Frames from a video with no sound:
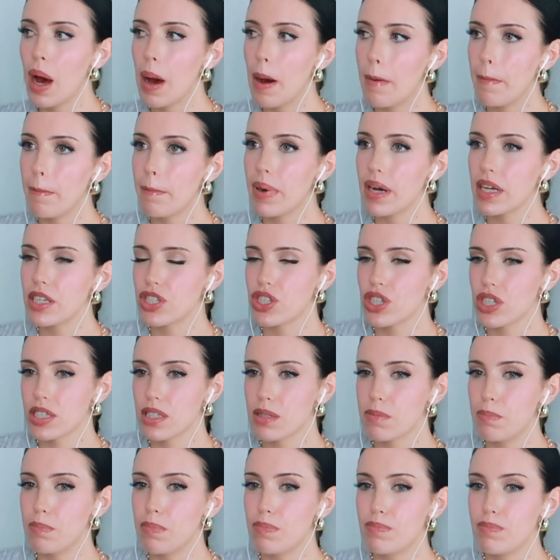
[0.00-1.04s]
but just
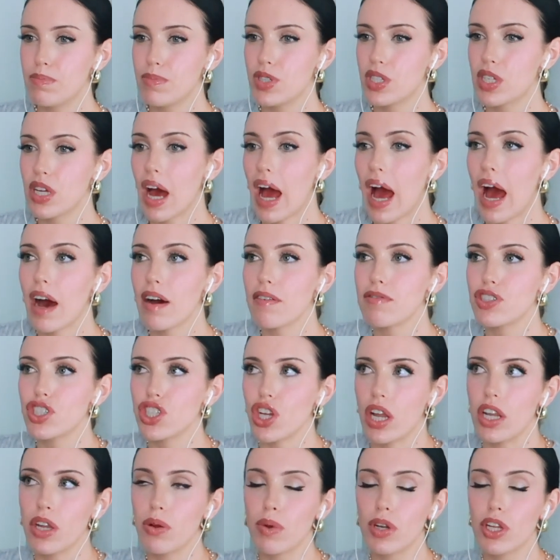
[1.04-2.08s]
to have
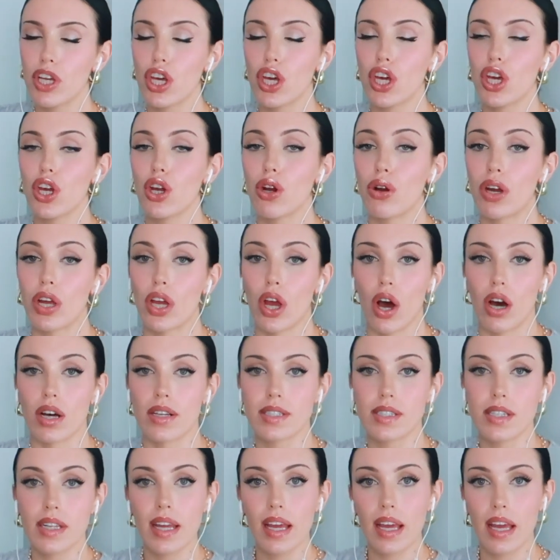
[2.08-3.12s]
genuine
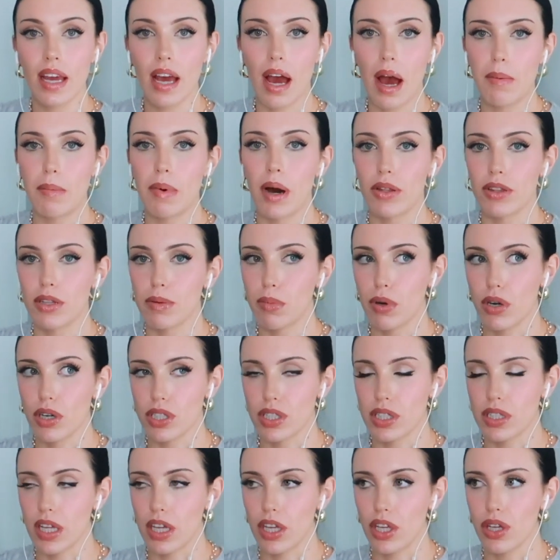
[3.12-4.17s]
curiosity about the person
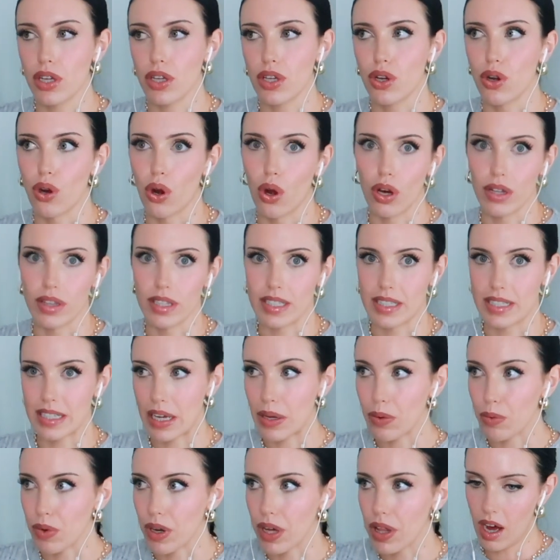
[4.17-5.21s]
that you're on the date
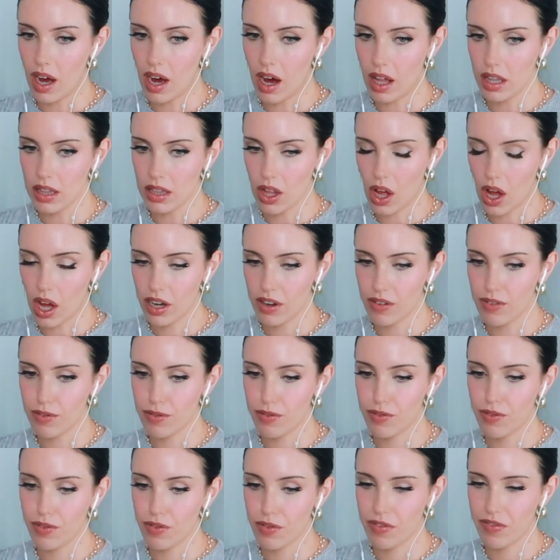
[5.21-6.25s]
with. A lot of
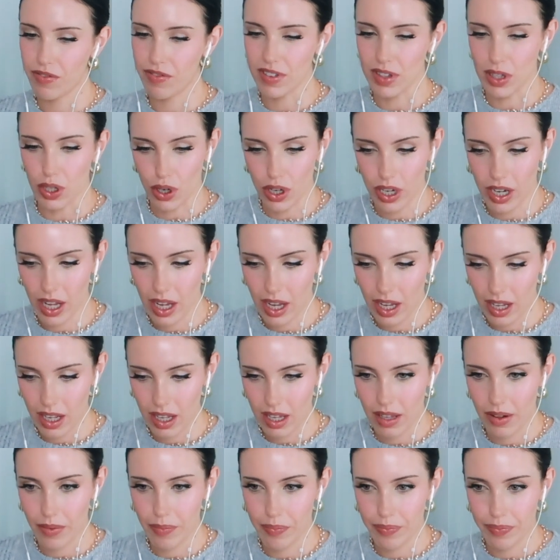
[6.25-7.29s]
flirting
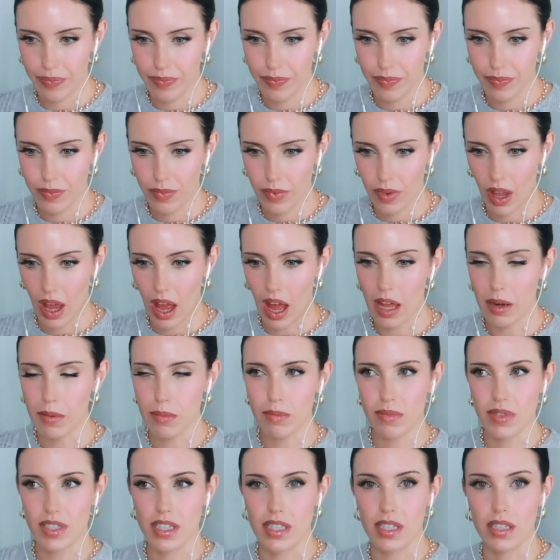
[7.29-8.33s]
and
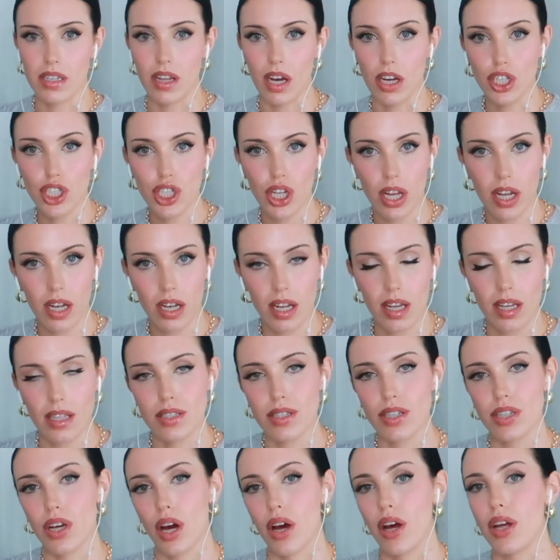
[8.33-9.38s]
seduction is
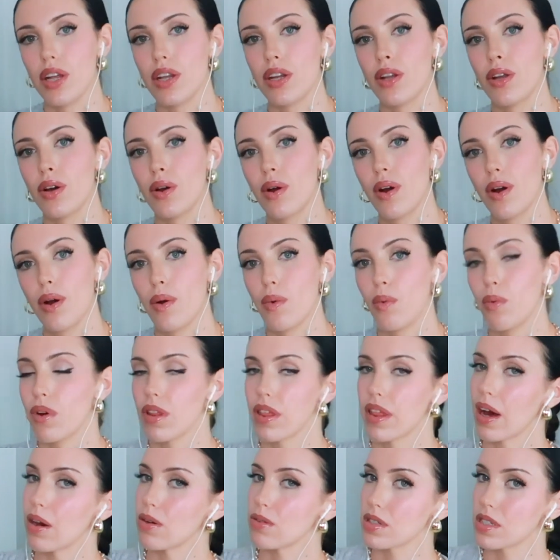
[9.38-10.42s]
done
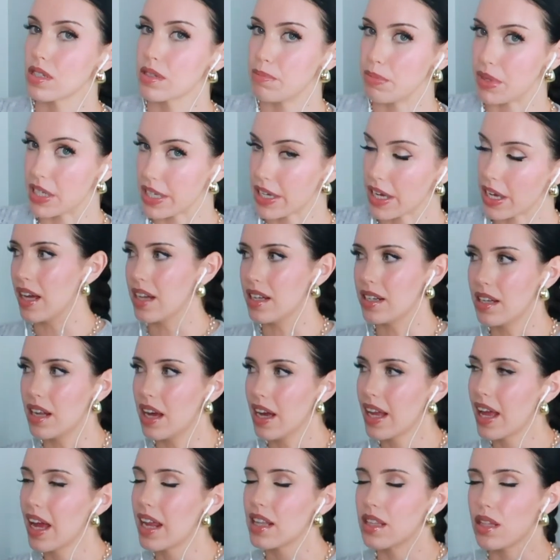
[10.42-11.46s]
without speaking.
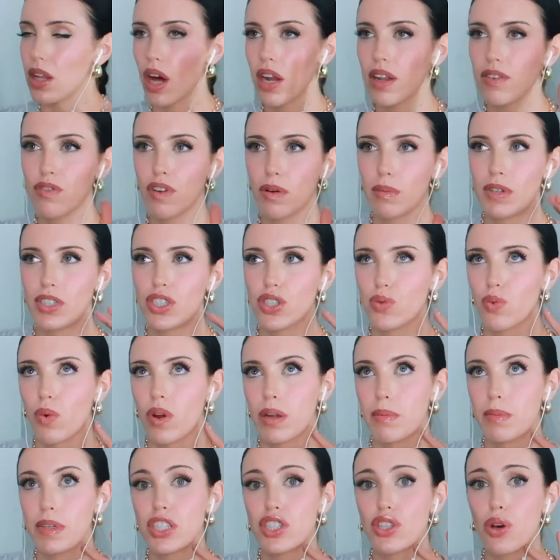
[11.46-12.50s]
And again, a lot of women just
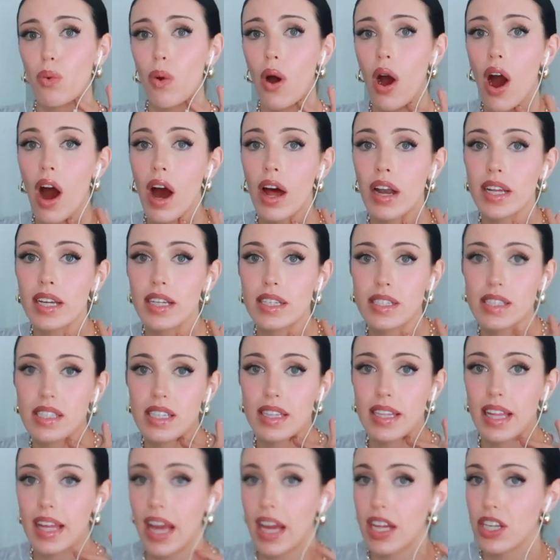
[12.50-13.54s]
want to be so
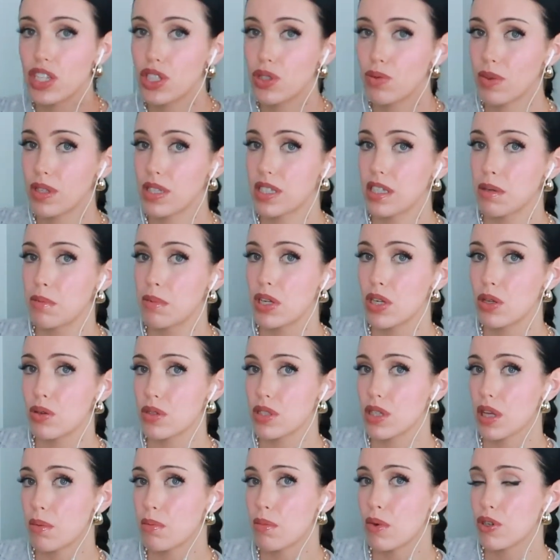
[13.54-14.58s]
honest and like, I just want someone
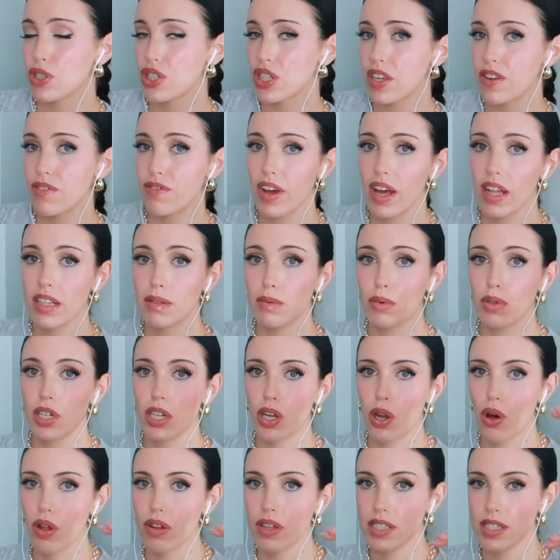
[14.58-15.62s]
who's emotionally available
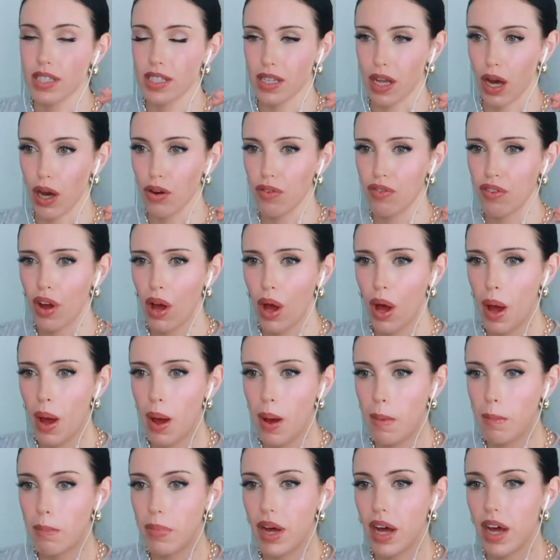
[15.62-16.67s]
and all this stuff.
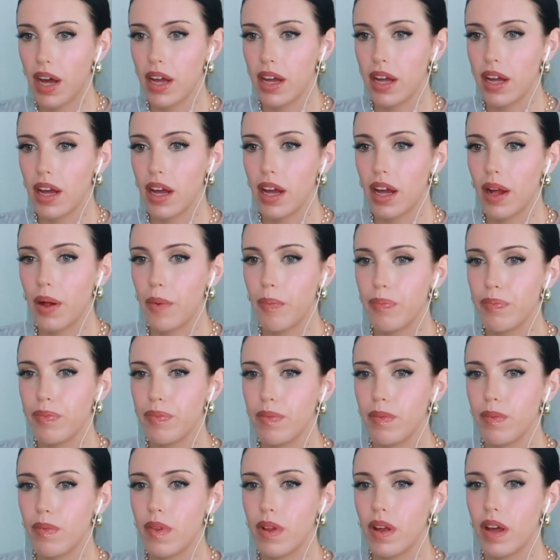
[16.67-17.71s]
But
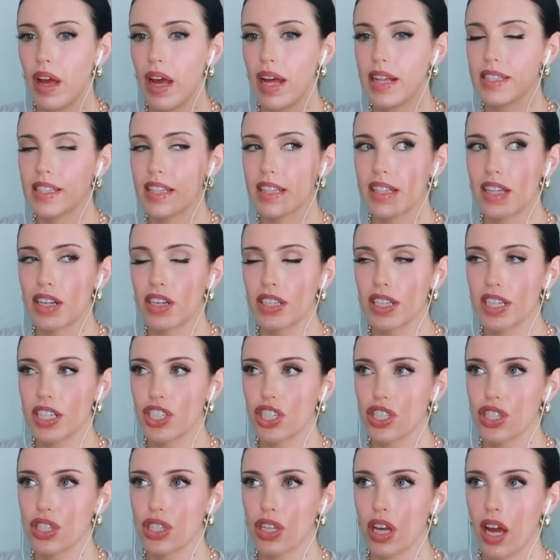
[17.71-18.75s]
it's
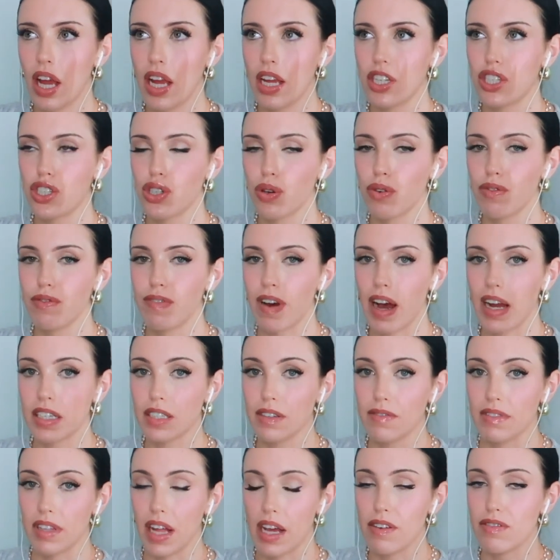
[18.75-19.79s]
literally just a true
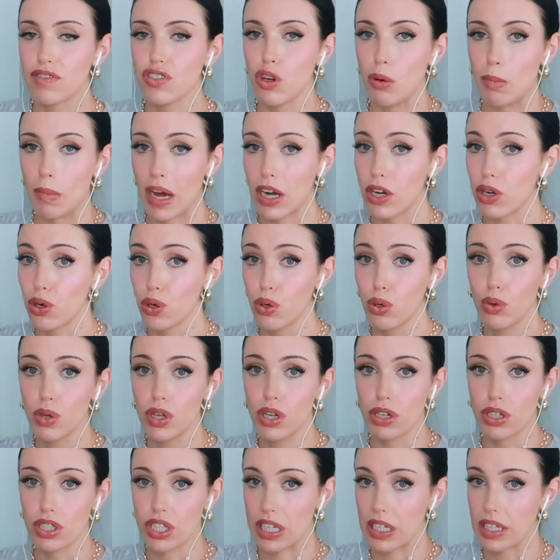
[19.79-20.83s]
fact of life, no matter who
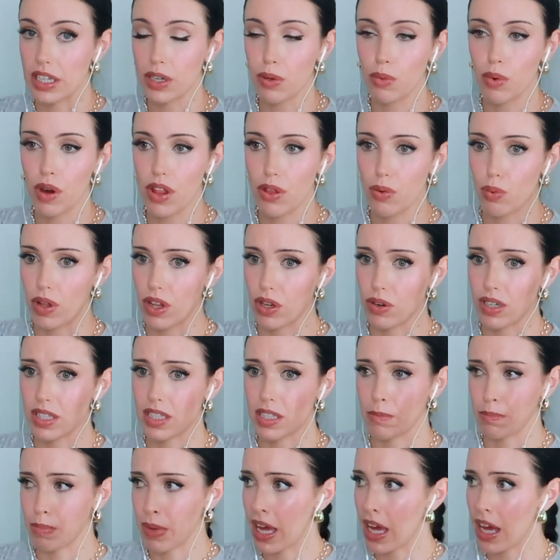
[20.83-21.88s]
you're dealing with, whether
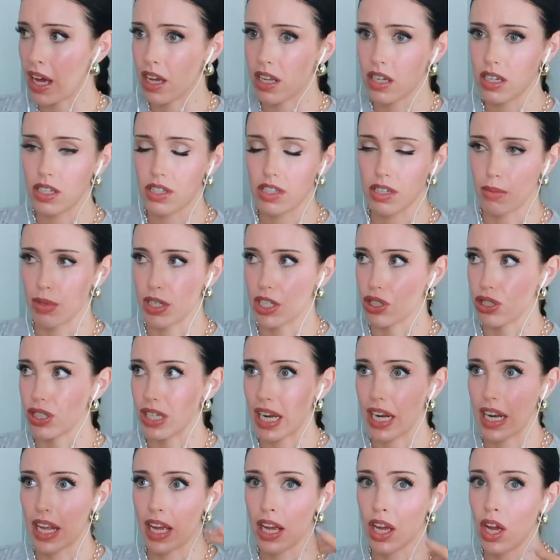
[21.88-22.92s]
it's a man, someone you're
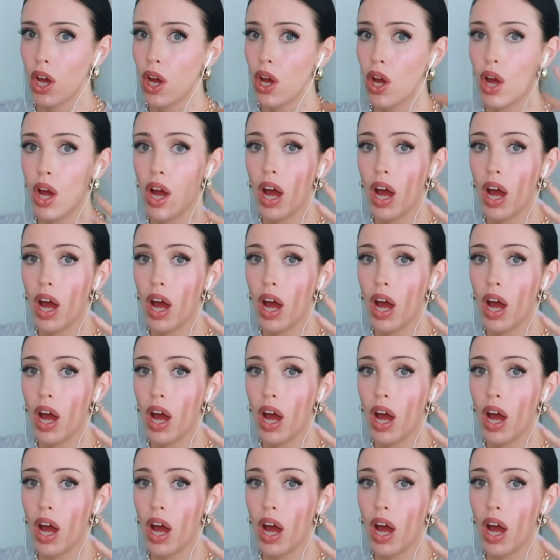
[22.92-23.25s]
dating,